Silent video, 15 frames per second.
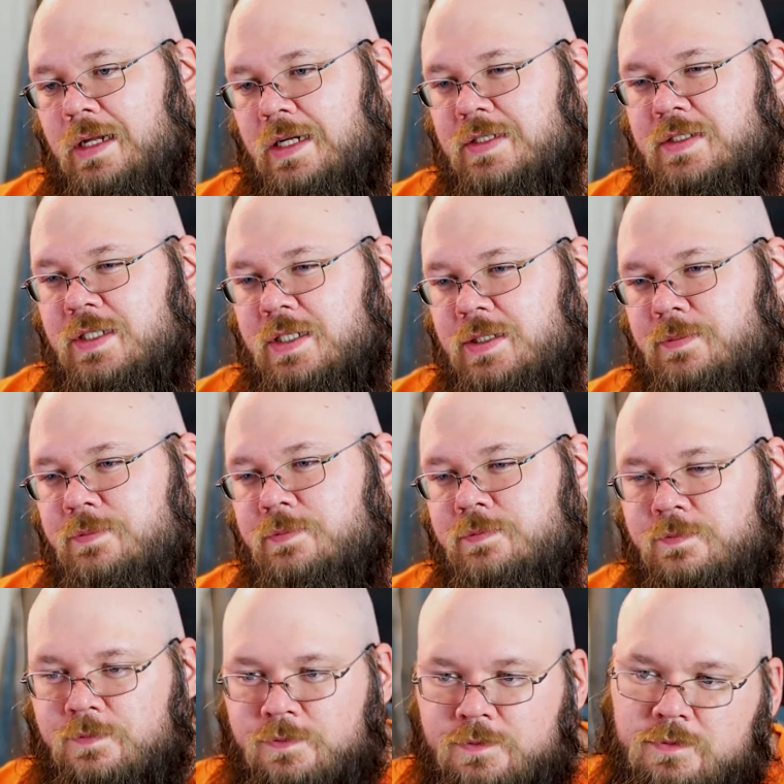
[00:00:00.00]
I'd say
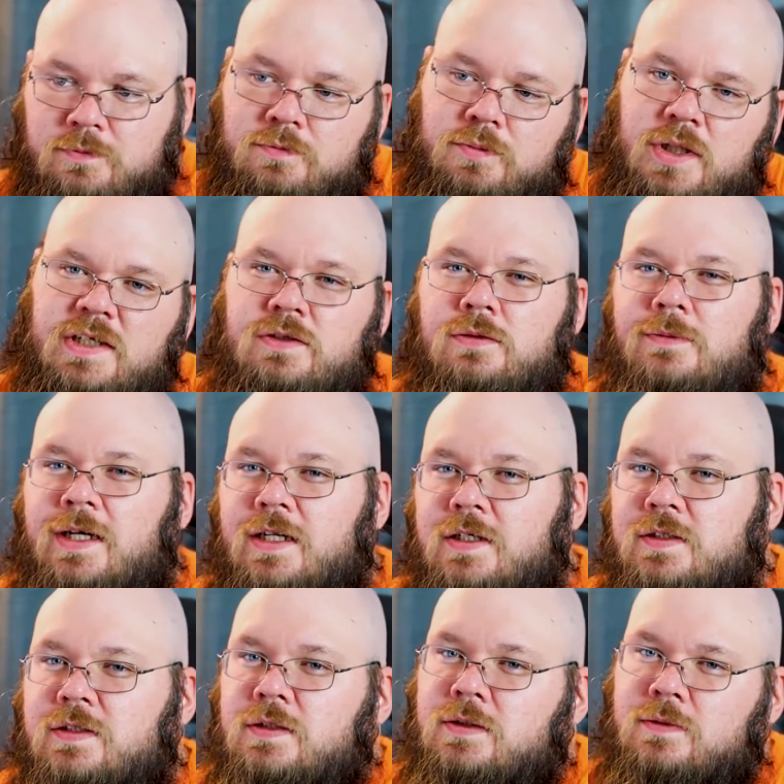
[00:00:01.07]
plus or
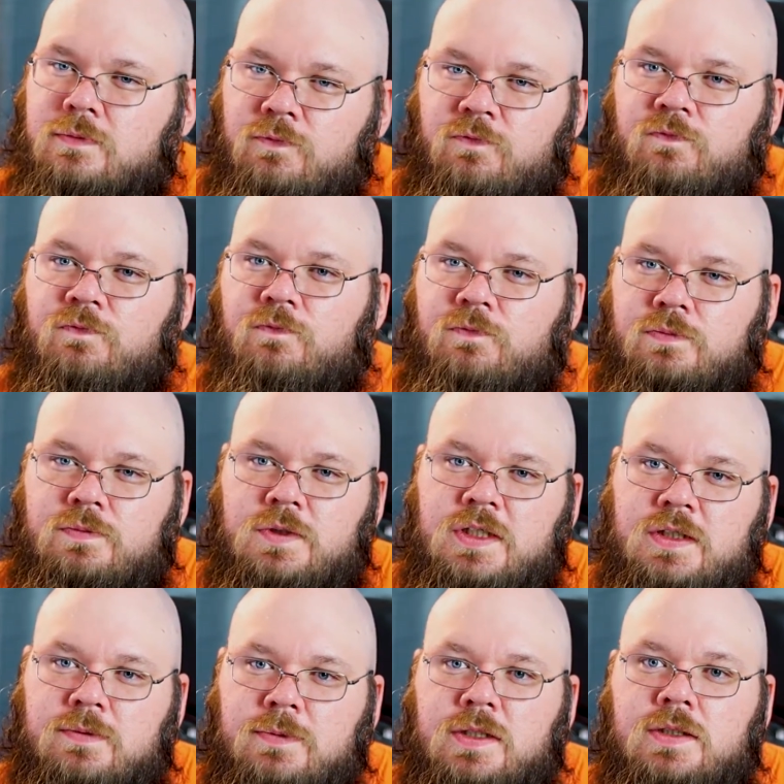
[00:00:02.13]
minus
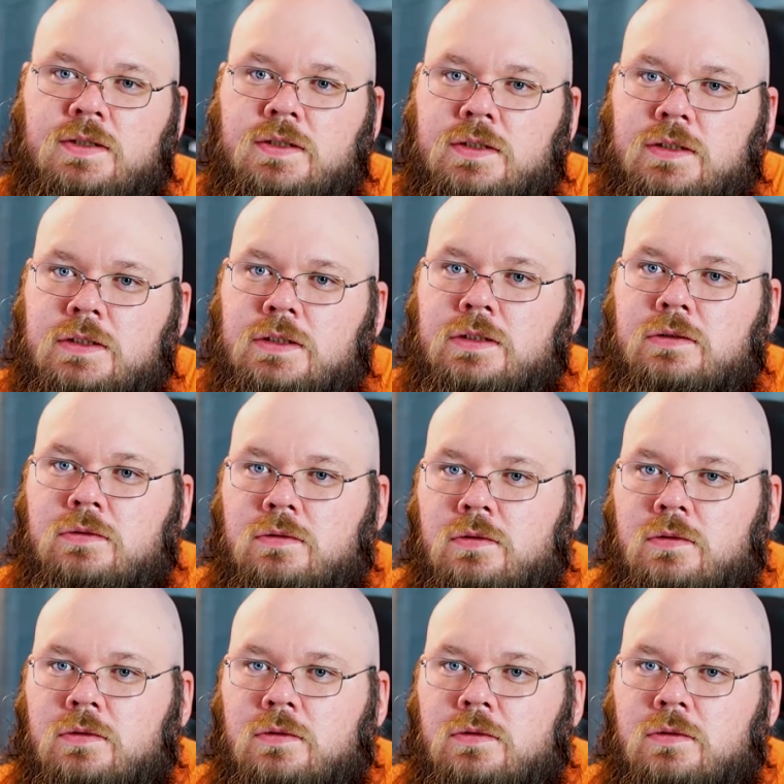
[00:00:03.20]
6 months,